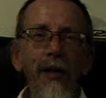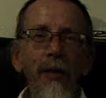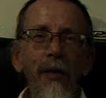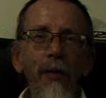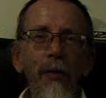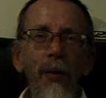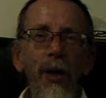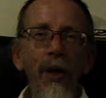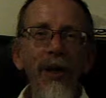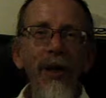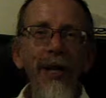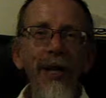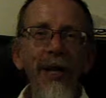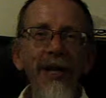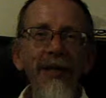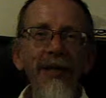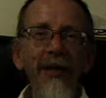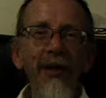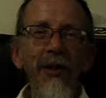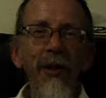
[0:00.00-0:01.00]
Well, he
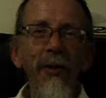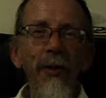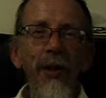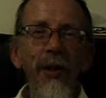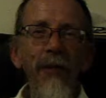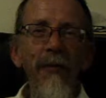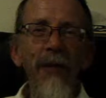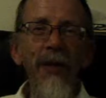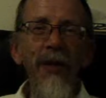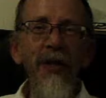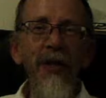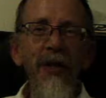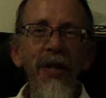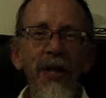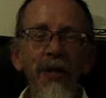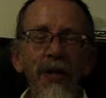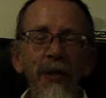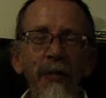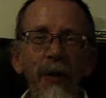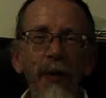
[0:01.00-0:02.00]
ended up convincing
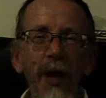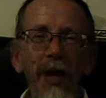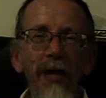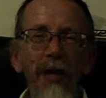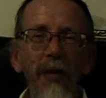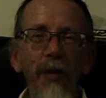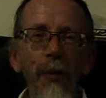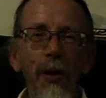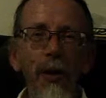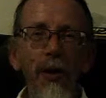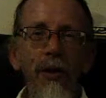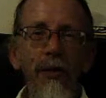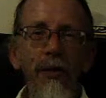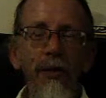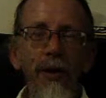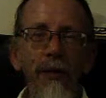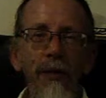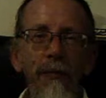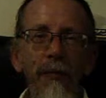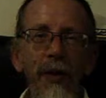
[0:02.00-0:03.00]
his friends what
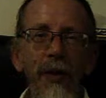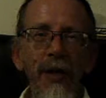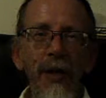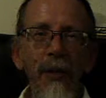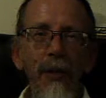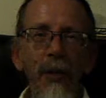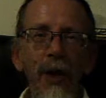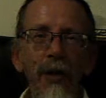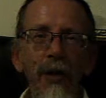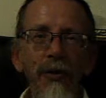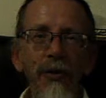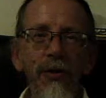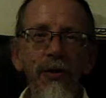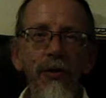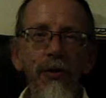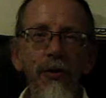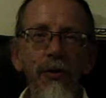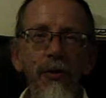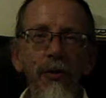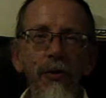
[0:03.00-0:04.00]
great fun it was
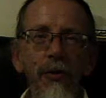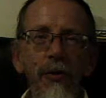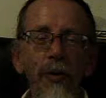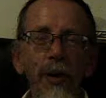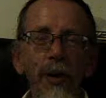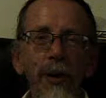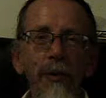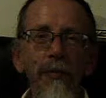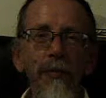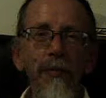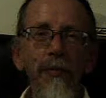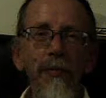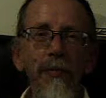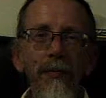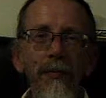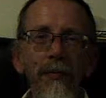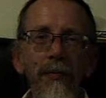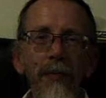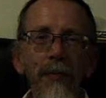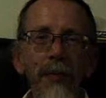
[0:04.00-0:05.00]
to
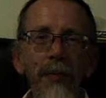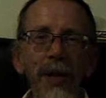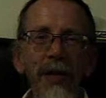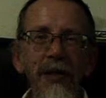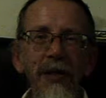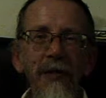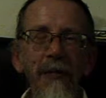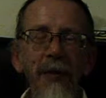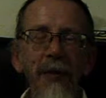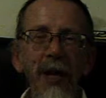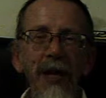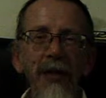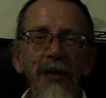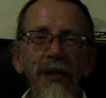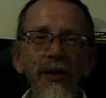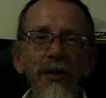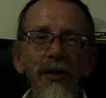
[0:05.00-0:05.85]
paint a fence,